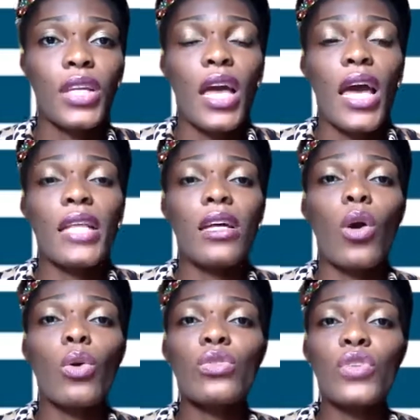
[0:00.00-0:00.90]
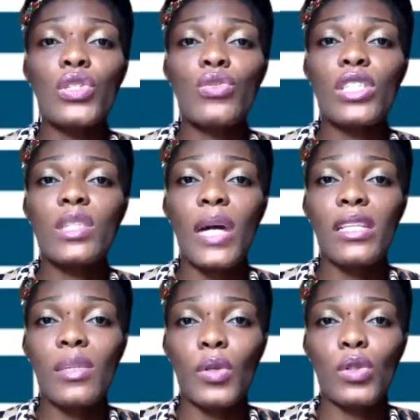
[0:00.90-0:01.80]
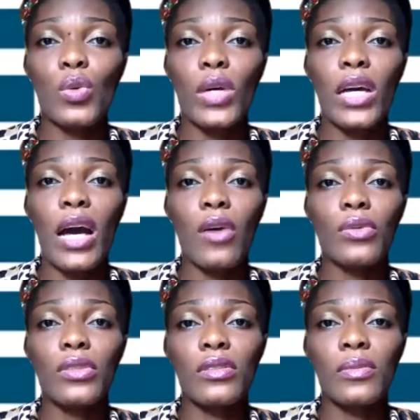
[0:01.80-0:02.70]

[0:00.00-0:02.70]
and hold those responsible to account.